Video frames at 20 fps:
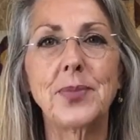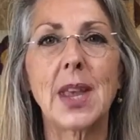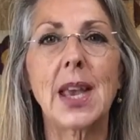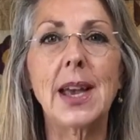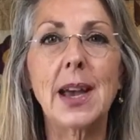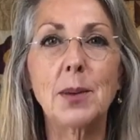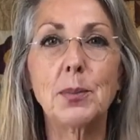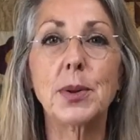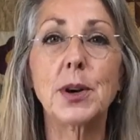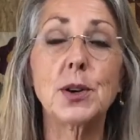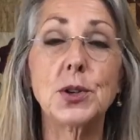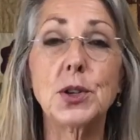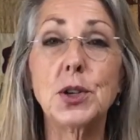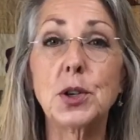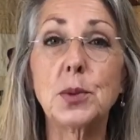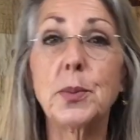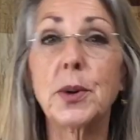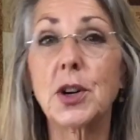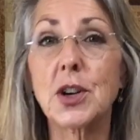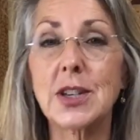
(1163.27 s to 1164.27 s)
a
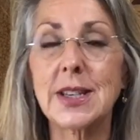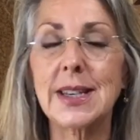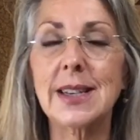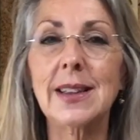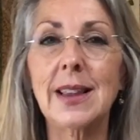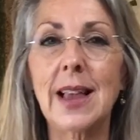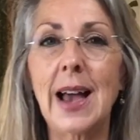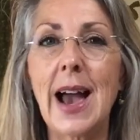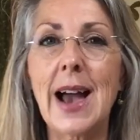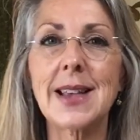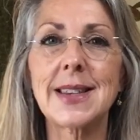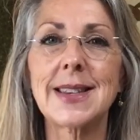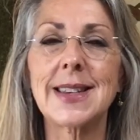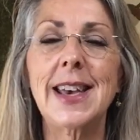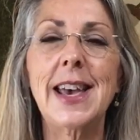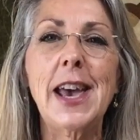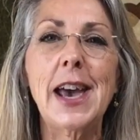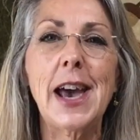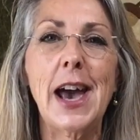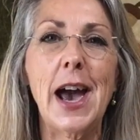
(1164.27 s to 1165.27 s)
person-to-person class,
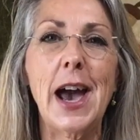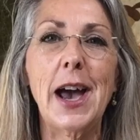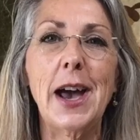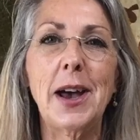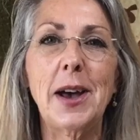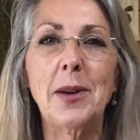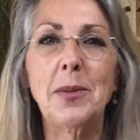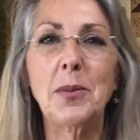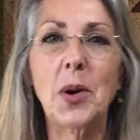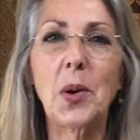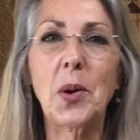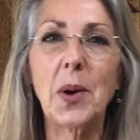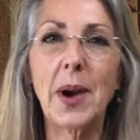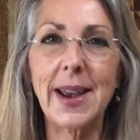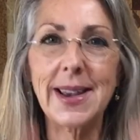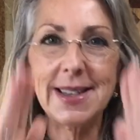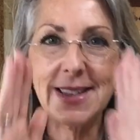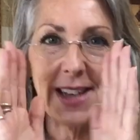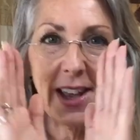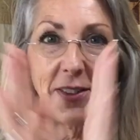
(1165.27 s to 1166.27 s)
or I
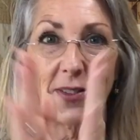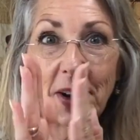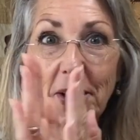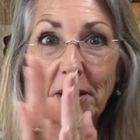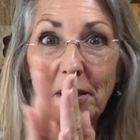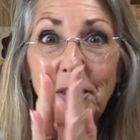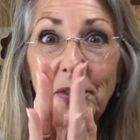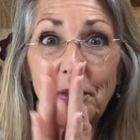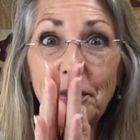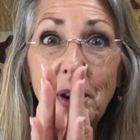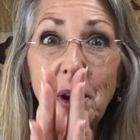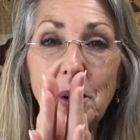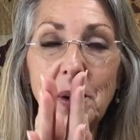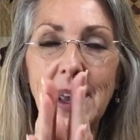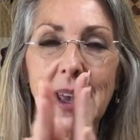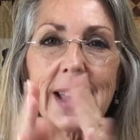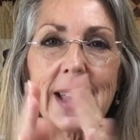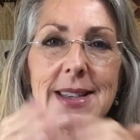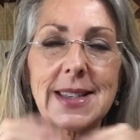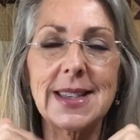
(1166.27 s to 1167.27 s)
stay very
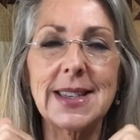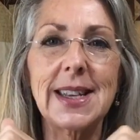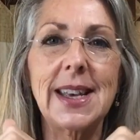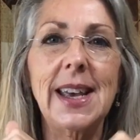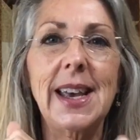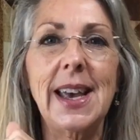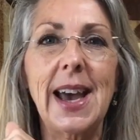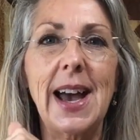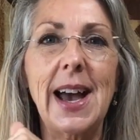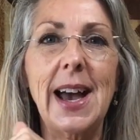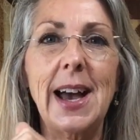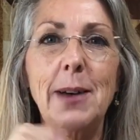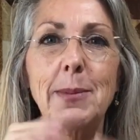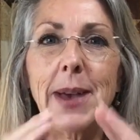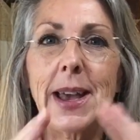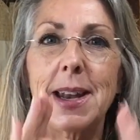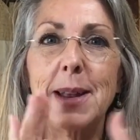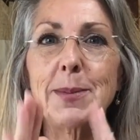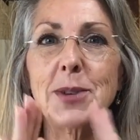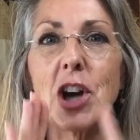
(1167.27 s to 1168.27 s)
focused, and
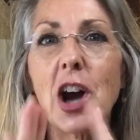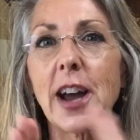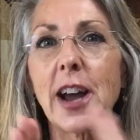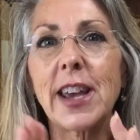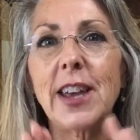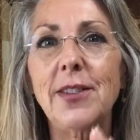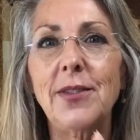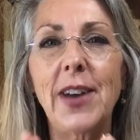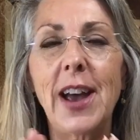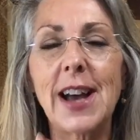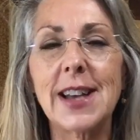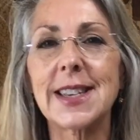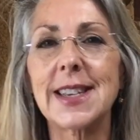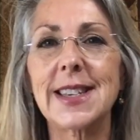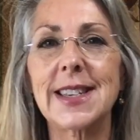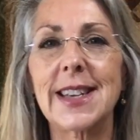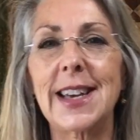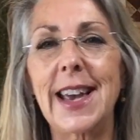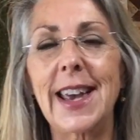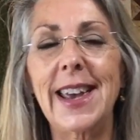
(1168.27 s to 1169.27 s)
I'm talking fast
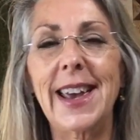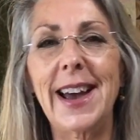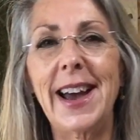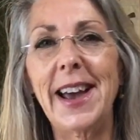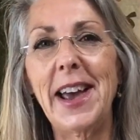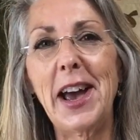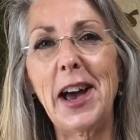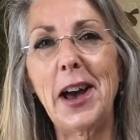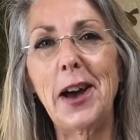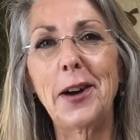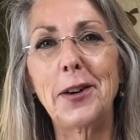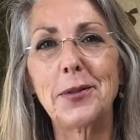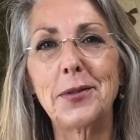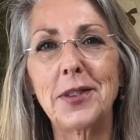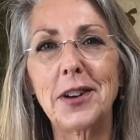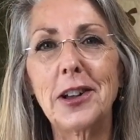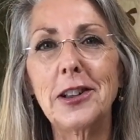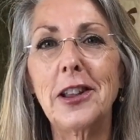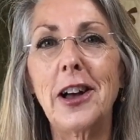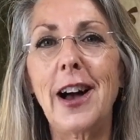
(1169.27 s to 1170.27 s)
because I have
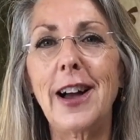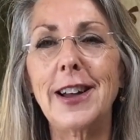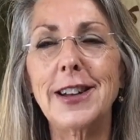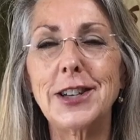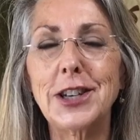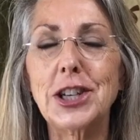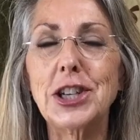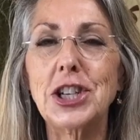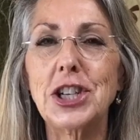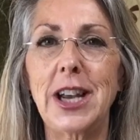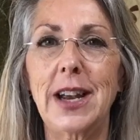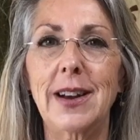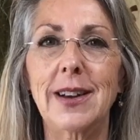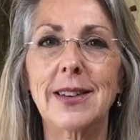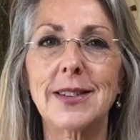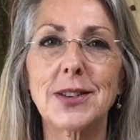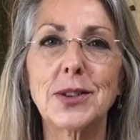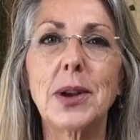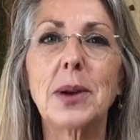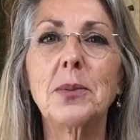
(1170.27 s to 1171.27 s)
a lot to share.
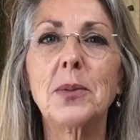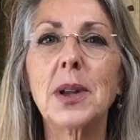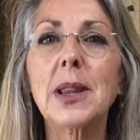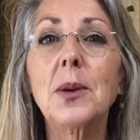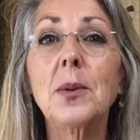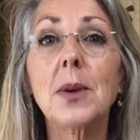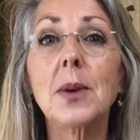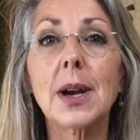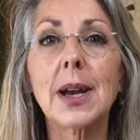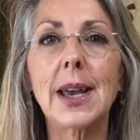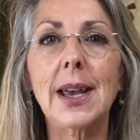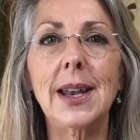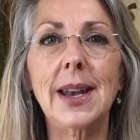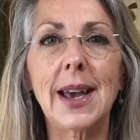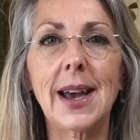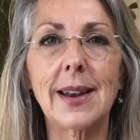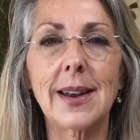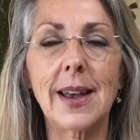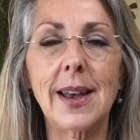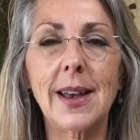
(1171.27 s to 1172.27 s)
So I'm really working
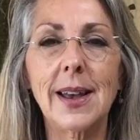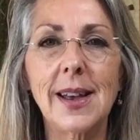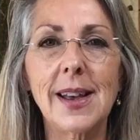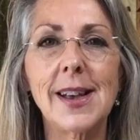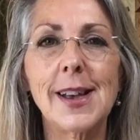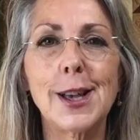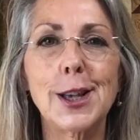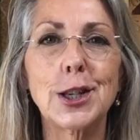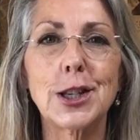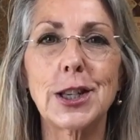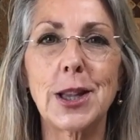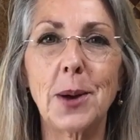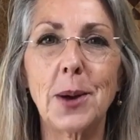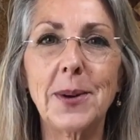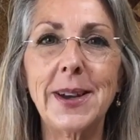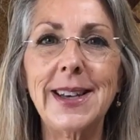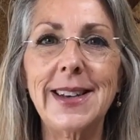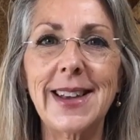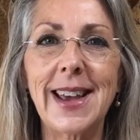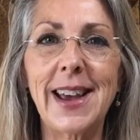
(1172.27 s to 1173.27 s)
at
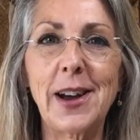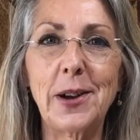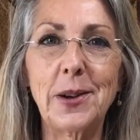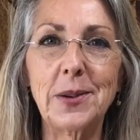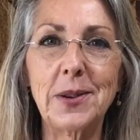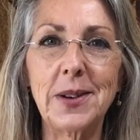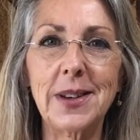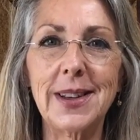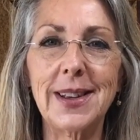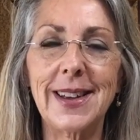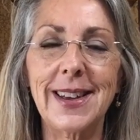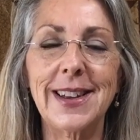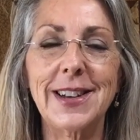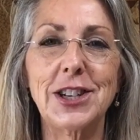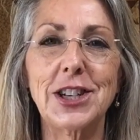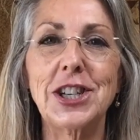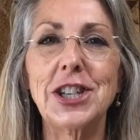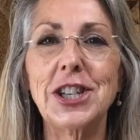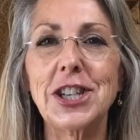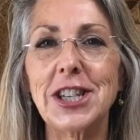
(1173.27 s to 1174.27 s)
slowing down and
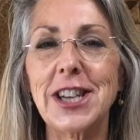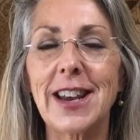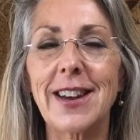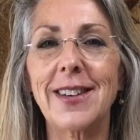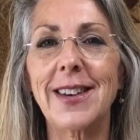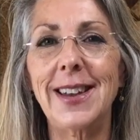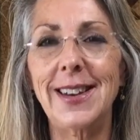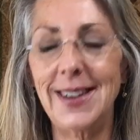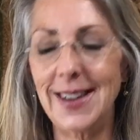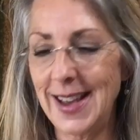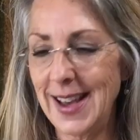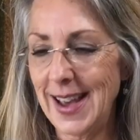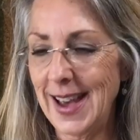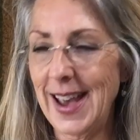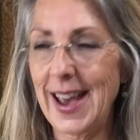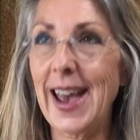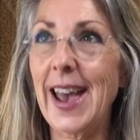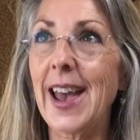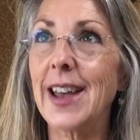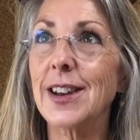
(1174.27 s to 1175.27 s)
just sharing
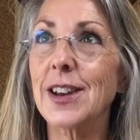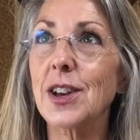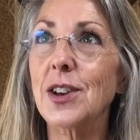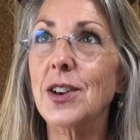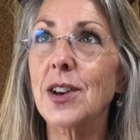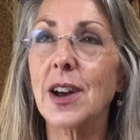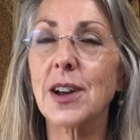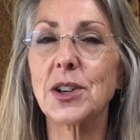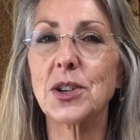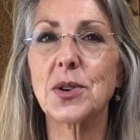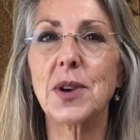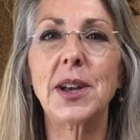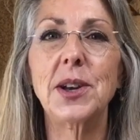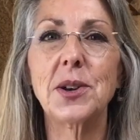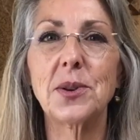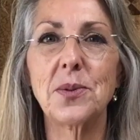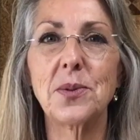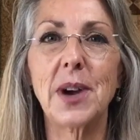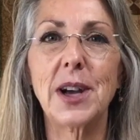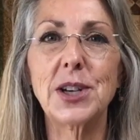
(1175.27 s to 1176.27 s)
and not trying
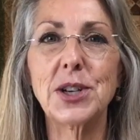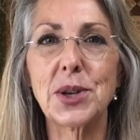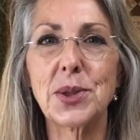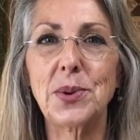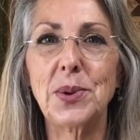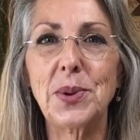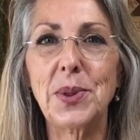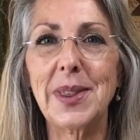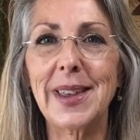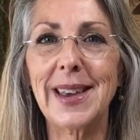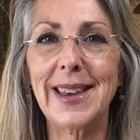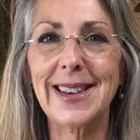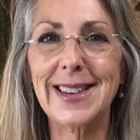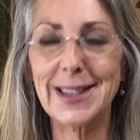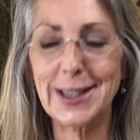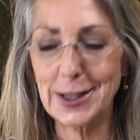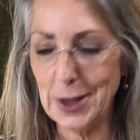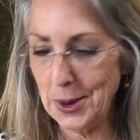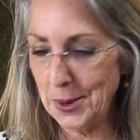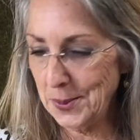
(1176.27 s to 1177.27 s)
to rush through things.
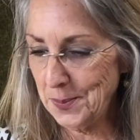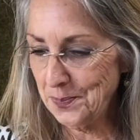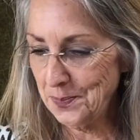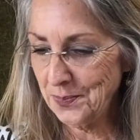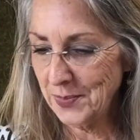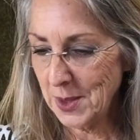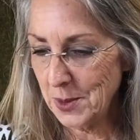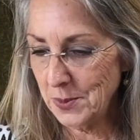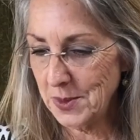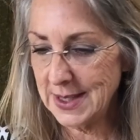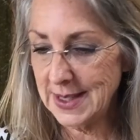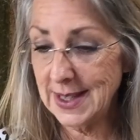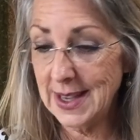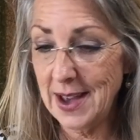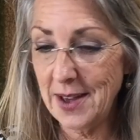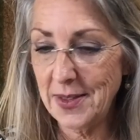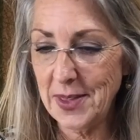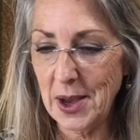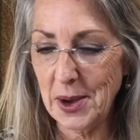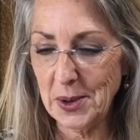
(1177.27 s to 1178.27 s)
So we'll see
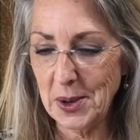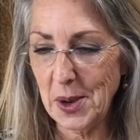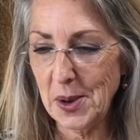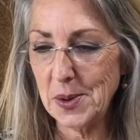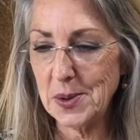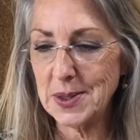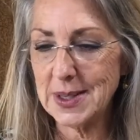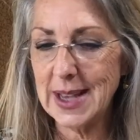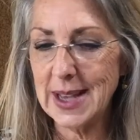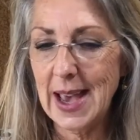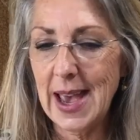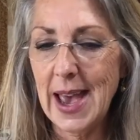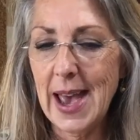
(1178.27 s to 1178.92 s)
how that goes.